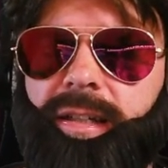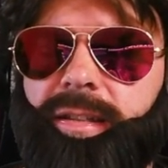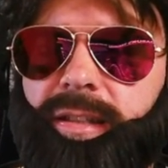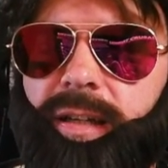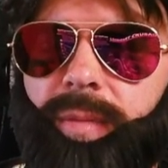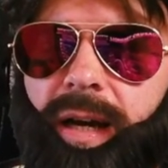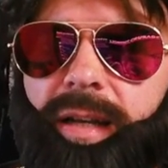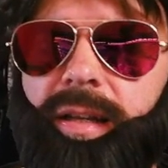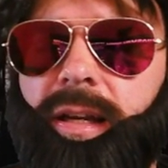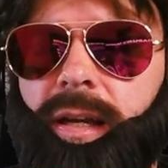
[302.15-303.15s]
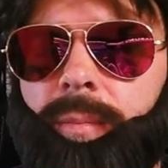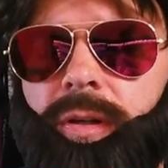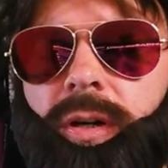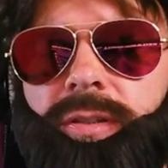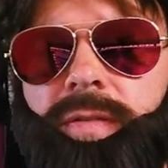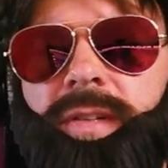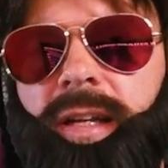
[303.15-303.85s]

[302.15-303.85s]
idea in mind because of that,